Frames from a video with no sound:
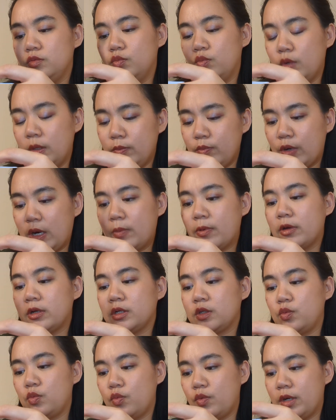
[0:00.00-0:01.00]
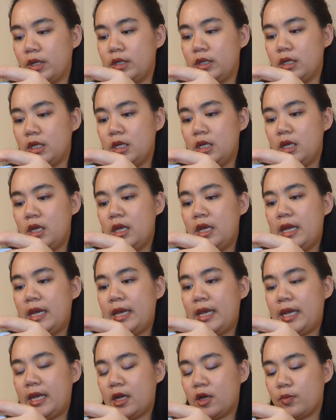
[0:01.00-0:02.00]
one brow product, one
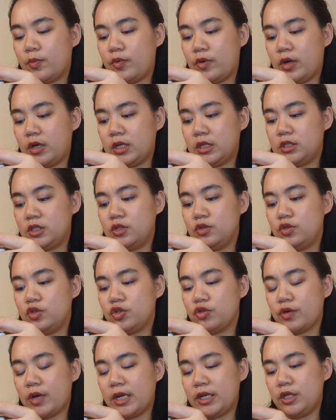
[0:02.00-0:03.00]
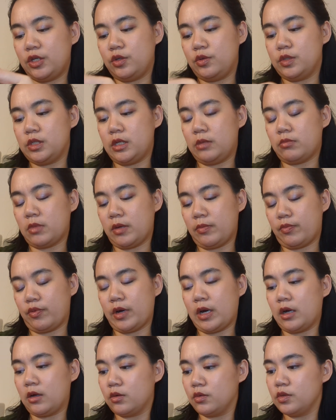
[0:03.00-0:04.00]
hair product to try to use in my
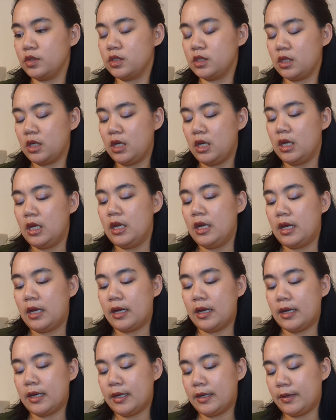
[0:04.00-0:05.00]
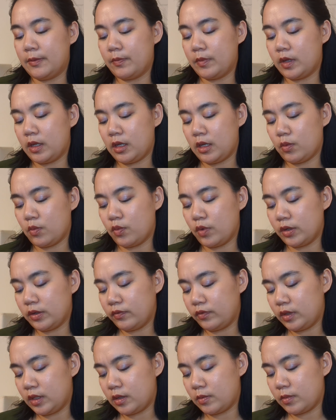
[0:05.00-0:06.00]
brows. One
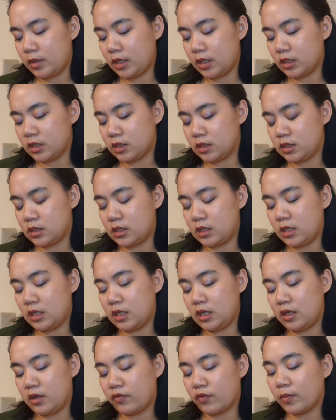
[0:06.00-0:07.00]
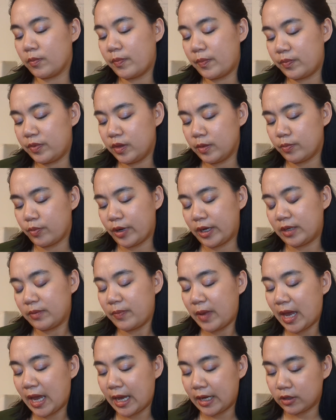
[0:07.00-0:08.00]
of them is from the brand
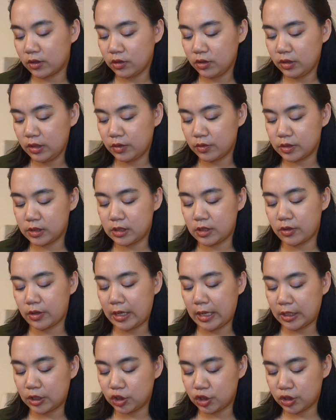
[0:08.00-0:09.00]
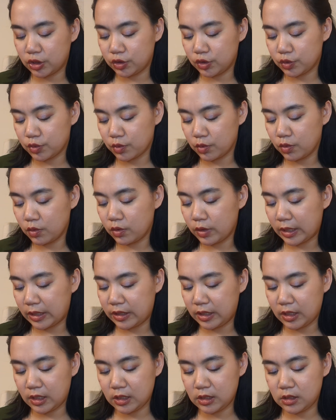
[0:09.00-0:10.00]
Pattern. It was their Edge Control. I
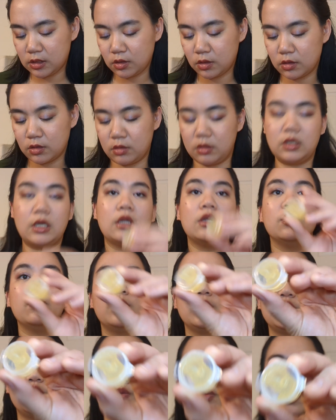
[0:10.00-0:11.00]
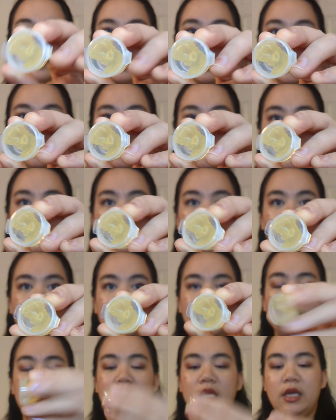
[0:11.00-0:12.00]
think it's the yellowish one.
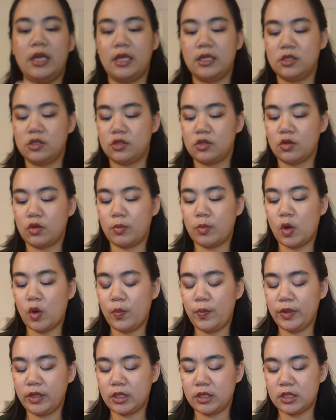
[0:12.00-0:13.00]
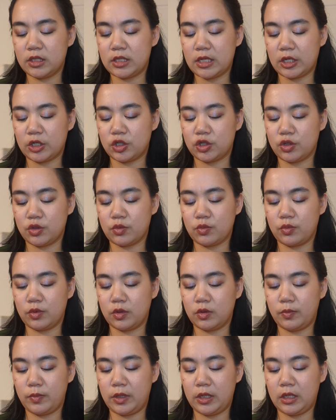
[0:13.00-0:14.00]
And so I'm hoping that the texture
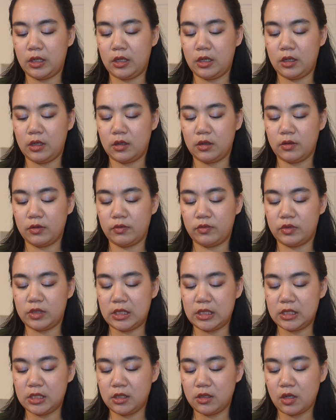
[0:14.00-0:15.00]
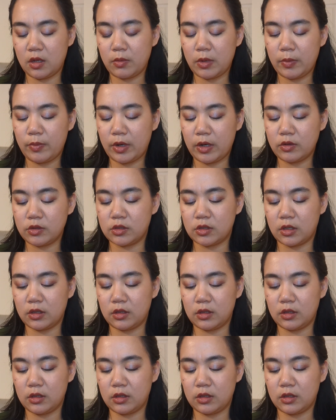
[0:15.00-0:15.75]
will be decent on my brows.